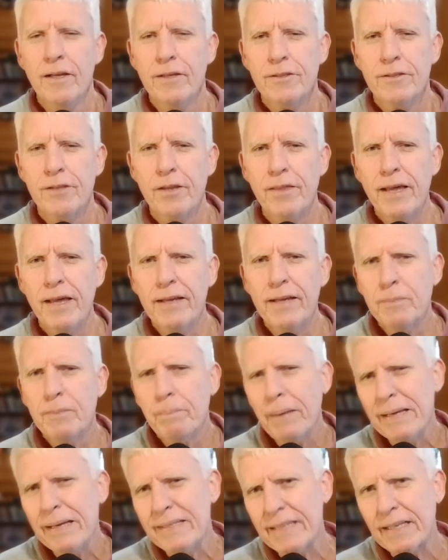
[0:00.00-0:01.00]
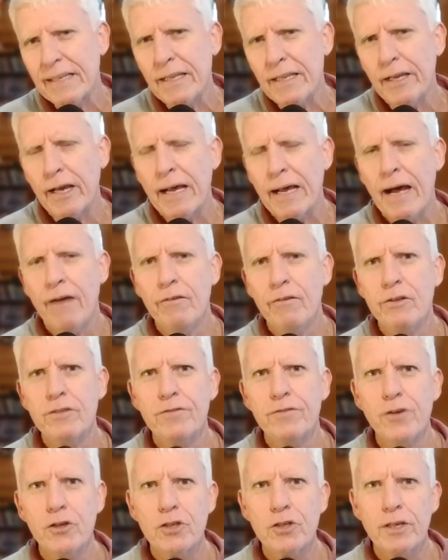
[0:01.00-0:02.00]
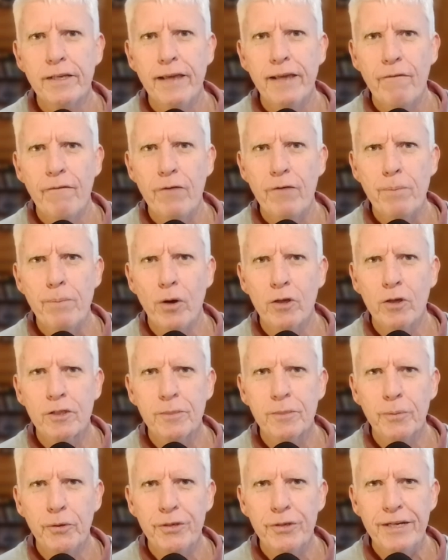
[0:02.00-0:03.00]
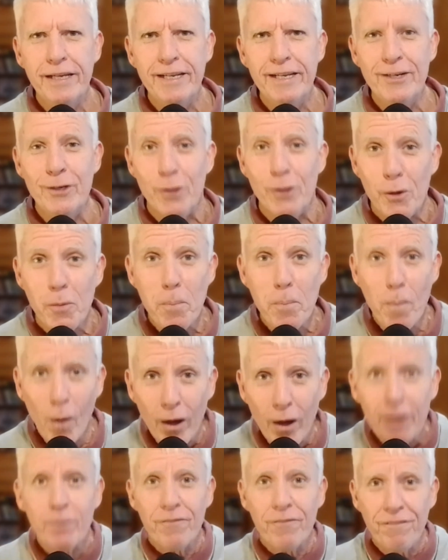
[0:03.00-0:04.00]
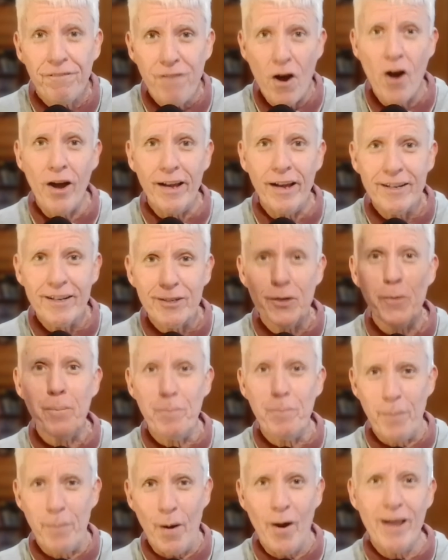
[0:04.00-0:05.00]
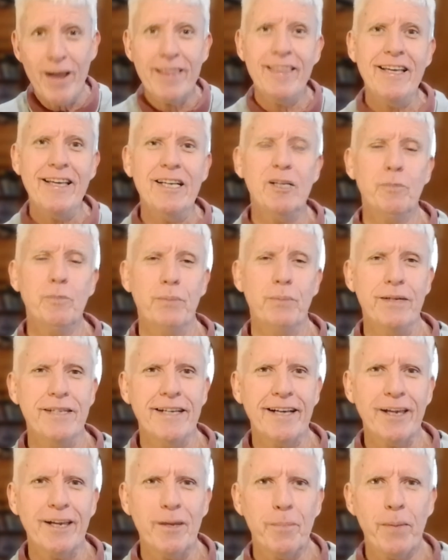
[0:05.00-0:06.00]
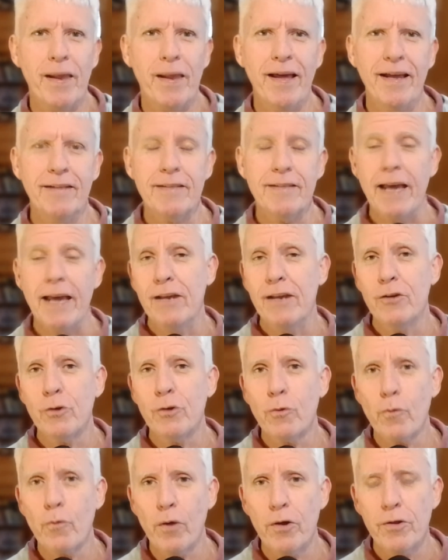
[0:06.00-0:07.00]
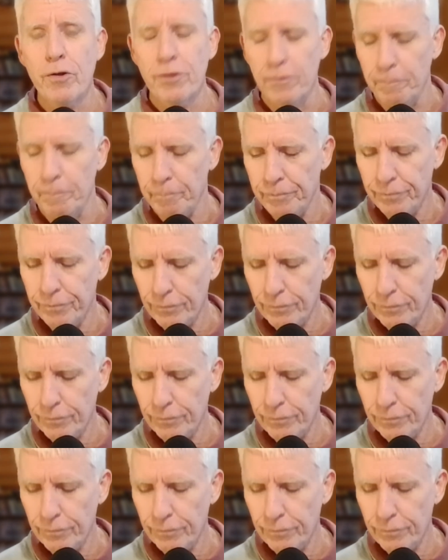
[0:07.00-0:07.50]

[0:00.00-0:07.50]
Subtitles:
So that's basically, it covers virtually every possible need you might find to buy these particular plants and to grow them.